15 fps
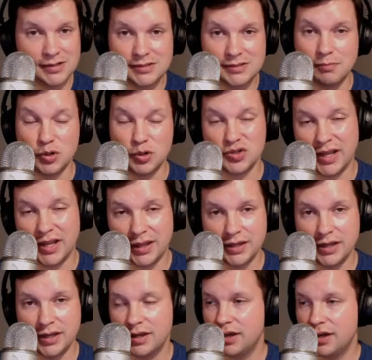most
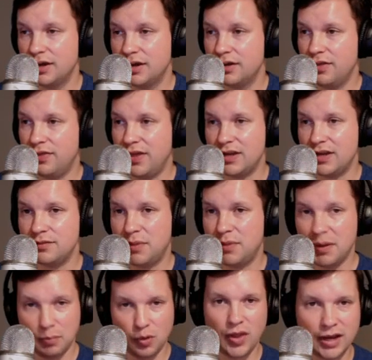likely, that
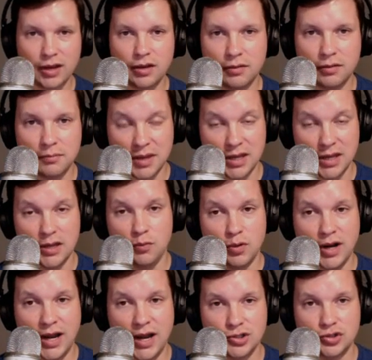people like me would
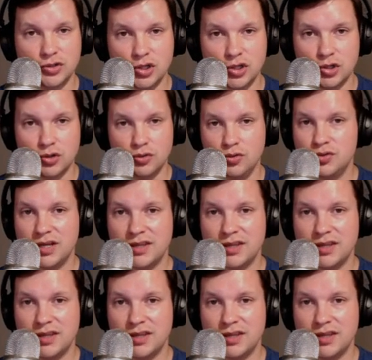actually use,